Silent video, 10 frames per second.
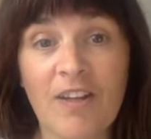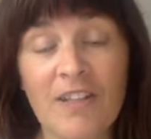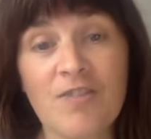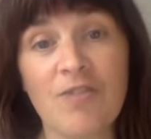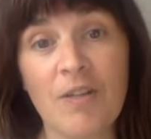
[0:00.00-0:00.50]

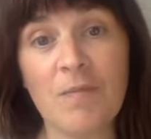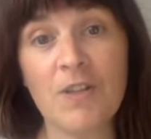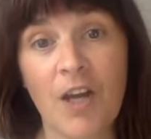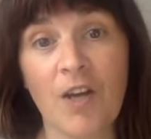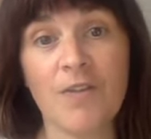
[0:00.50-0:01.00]
his dream
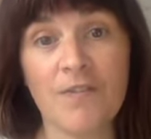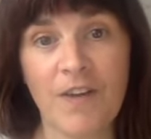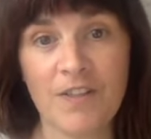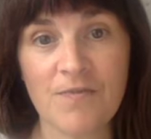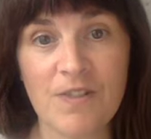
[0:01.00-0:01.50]
to go to
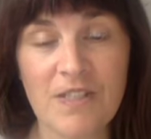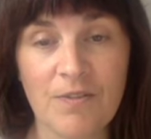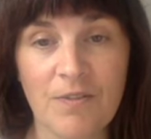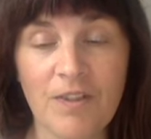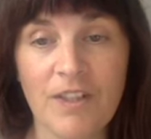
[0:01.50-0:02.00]
veterinary
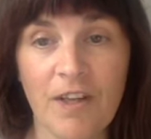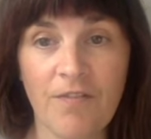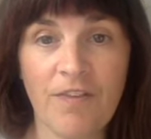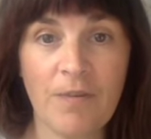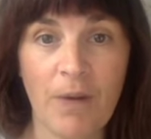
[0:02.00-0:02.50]
school, and
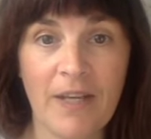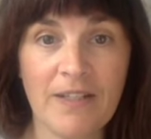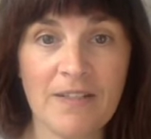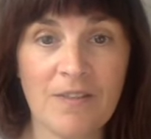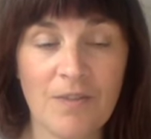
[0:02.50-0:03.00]
off he
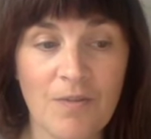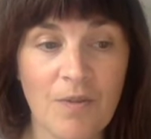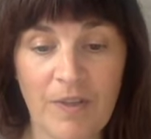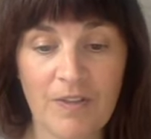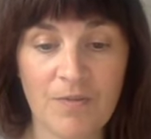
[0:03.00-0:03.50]
went
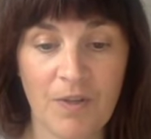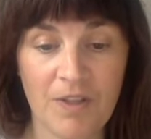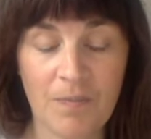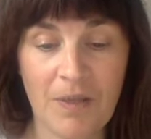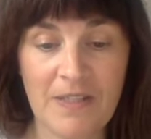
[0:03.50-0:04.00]
to one
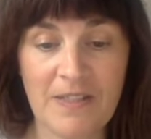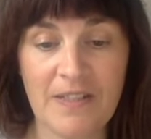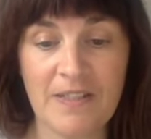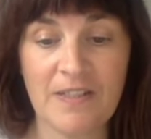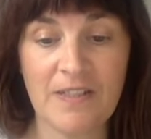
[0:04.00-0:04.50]
of the big
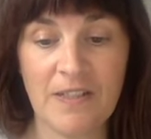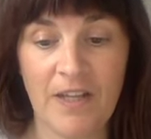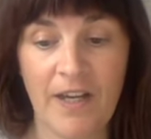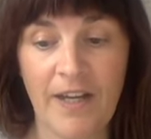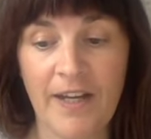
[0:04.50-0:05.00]
cities to
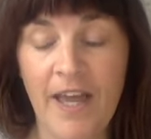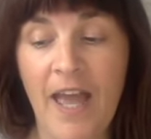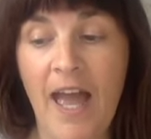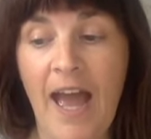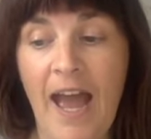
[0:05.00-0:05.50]
learn.
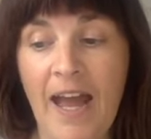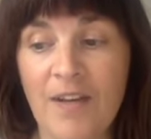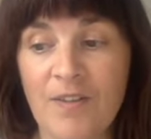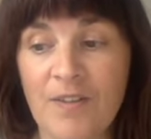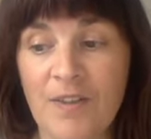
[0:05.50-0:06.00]

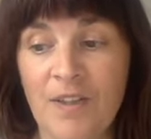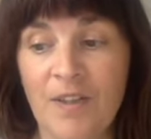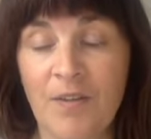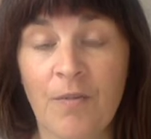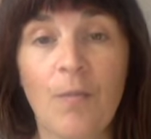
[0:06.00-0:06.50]
And
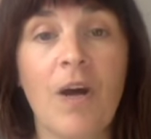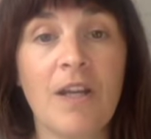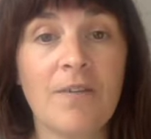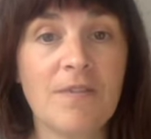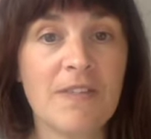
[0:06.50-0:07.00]

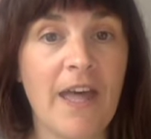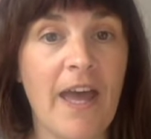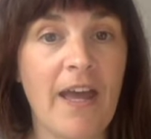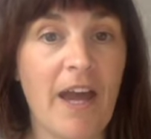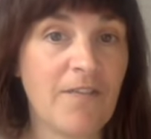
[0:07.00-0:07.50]
while he was
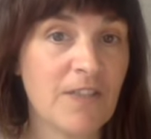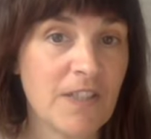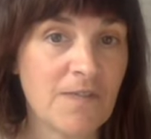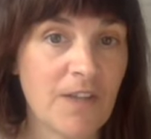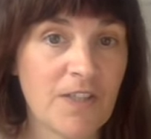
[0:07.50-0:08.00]
there, after
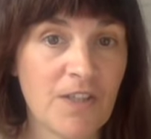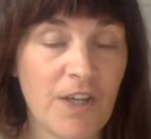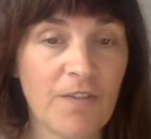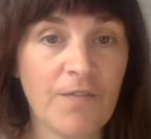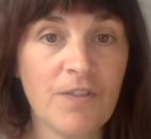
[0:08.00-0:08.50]
his first
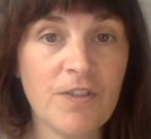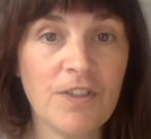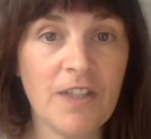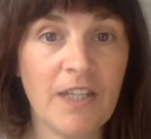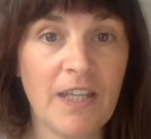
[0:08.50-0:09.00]
year,
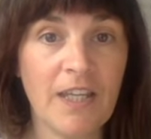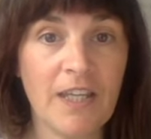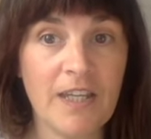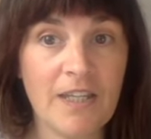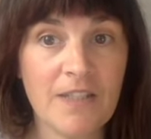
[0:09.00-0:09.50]

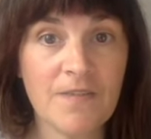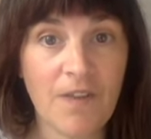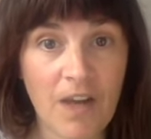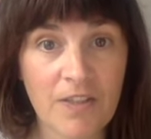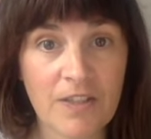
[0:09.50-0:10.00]
unfortunately, his
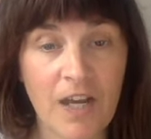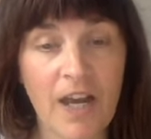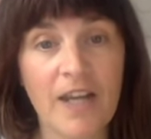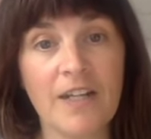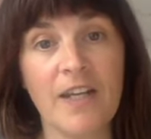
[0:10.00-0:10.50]
father
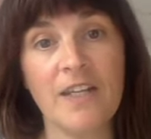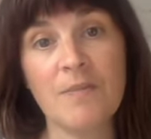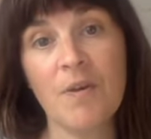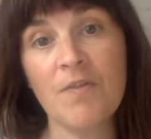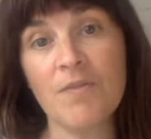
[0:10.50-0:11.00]
died, and
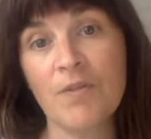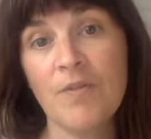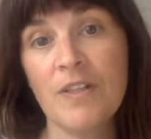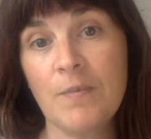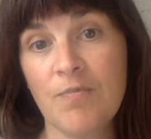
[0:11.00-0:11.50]
his mother had
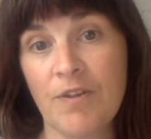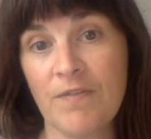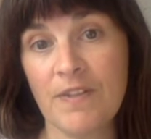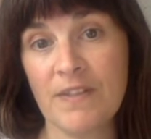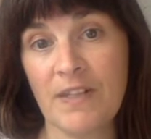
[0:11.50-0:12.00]
already
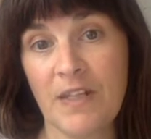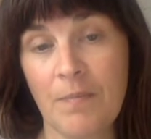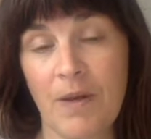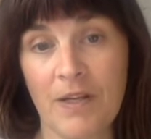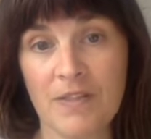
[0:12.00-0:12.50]

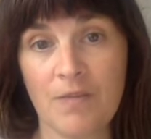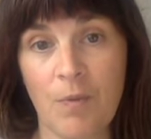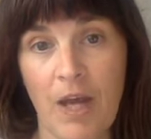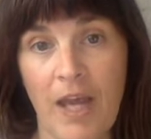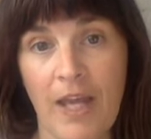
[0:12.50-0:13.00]
previously passed
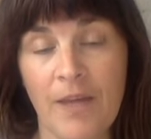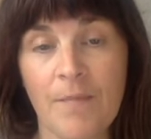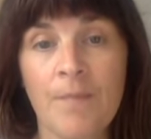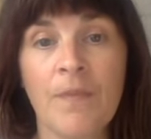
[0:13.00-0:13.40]
away,